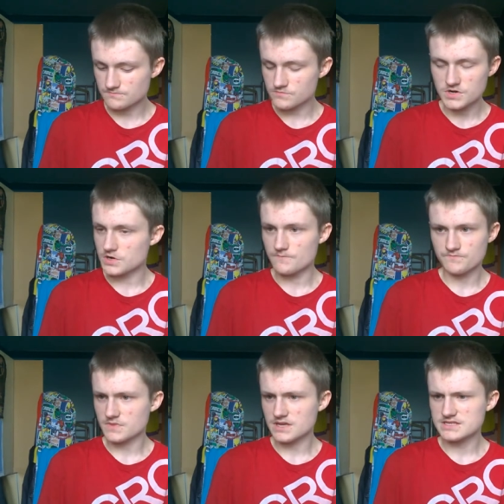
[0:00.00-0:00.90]
well,
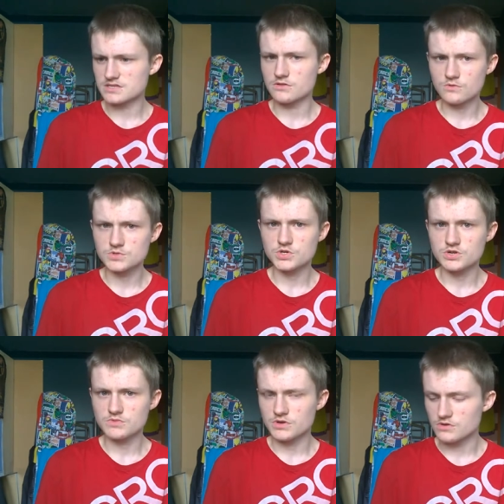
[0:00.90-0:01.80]
that's a long
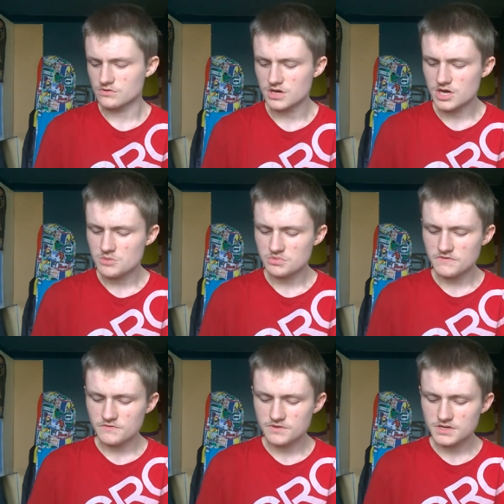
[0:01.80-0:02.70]
time ago. But
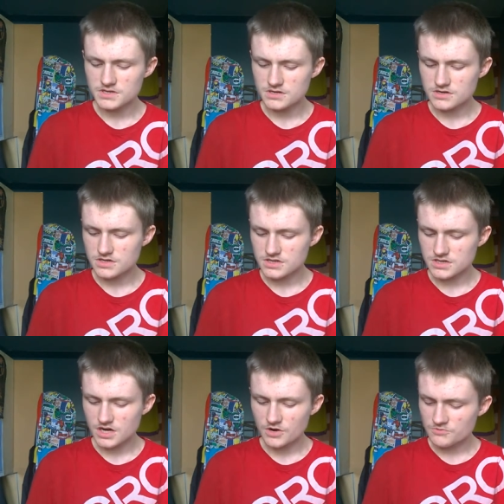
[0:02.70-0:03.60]
either way,
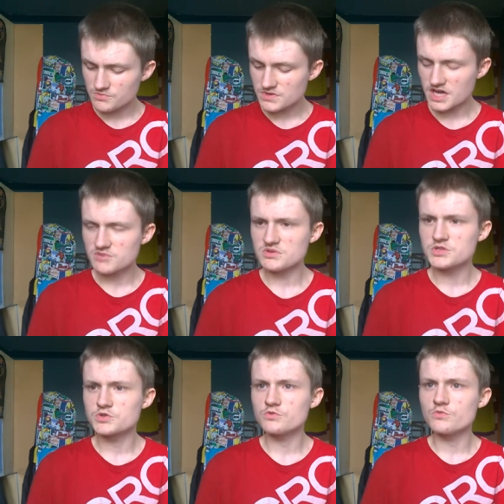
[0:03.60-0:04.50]
I would be happy
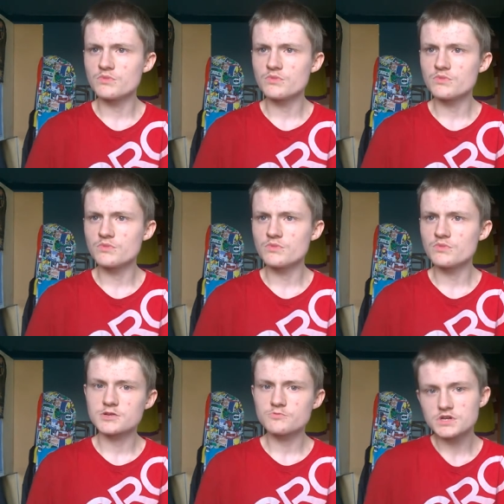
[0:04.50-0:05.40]
to make it
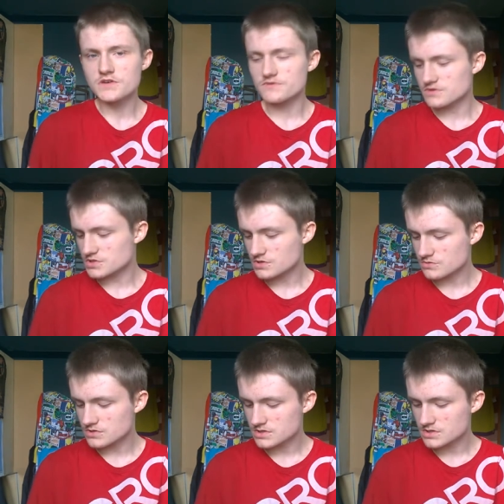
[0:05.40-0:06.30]
again whenever,
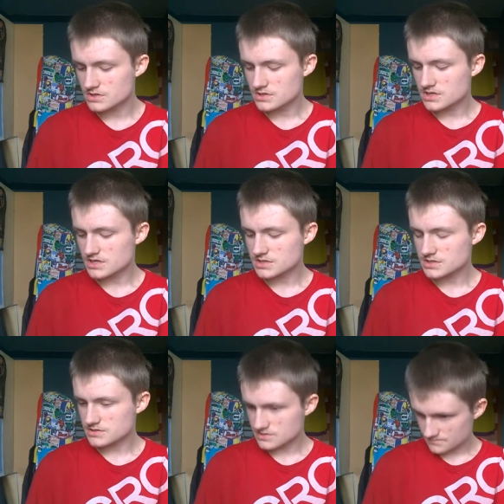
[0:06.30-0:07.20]
so
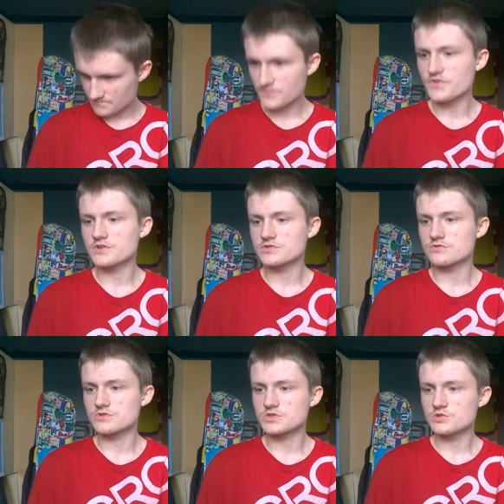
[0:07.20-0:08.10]
yes, fingers
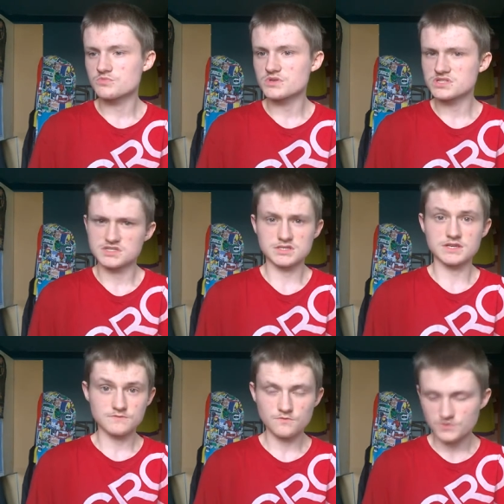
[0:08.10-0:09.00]
crossed it will be
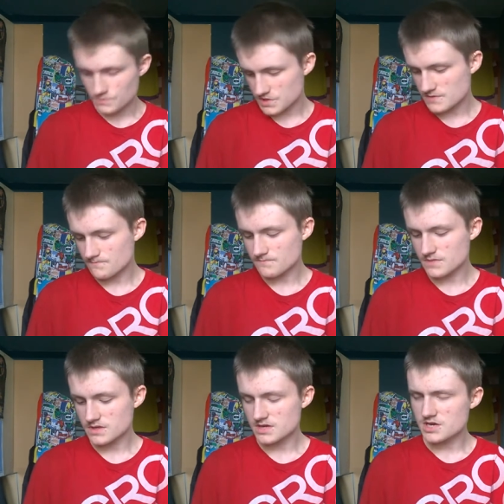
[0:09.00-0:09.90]
successful in a way.
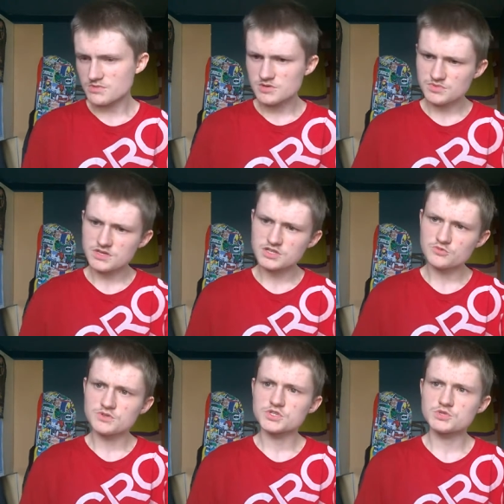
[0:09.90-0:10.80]
It may be a little
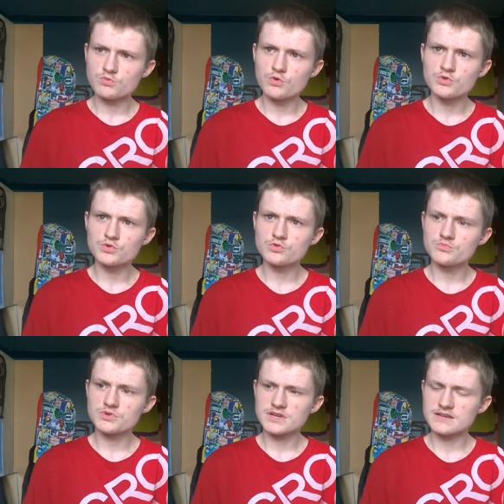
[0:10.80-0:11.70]
bit small and all,
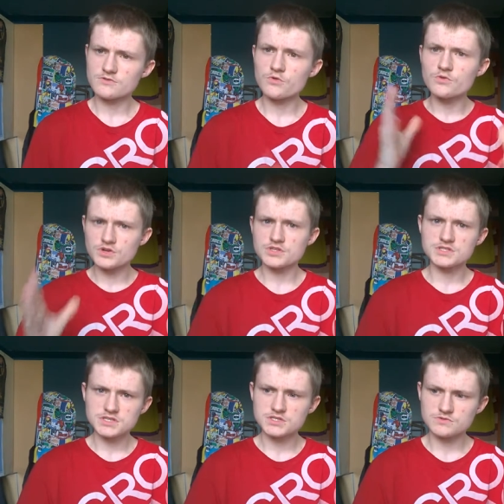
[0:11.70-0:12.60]
but all I could
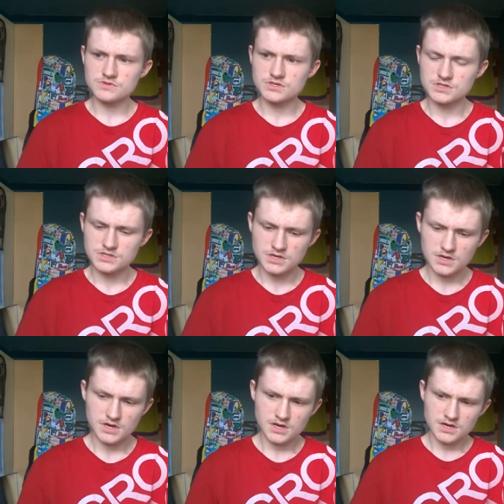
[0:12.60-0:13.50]
say to it is,
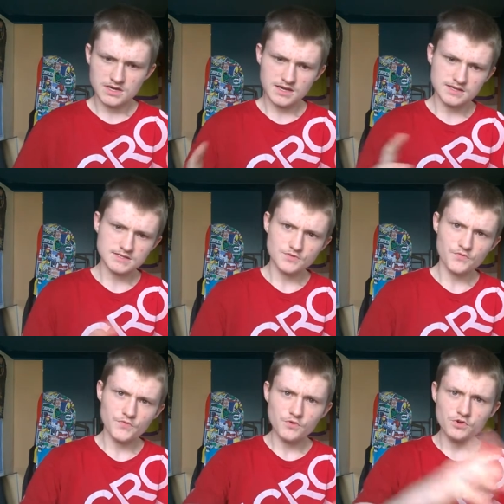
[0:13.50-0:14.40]
it has a
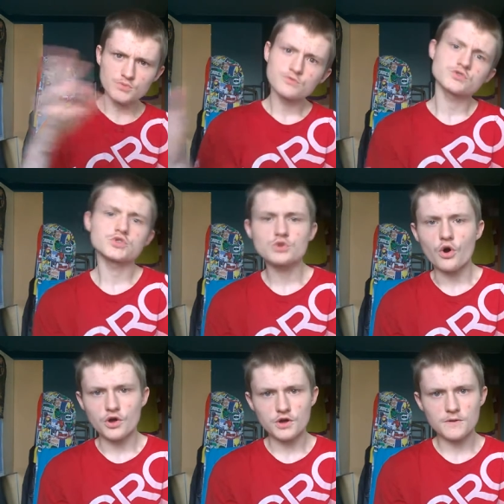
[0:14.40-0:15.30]
foldable
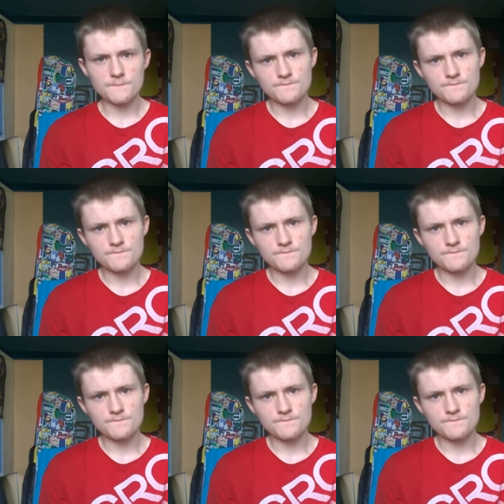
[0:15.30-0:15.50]
stock.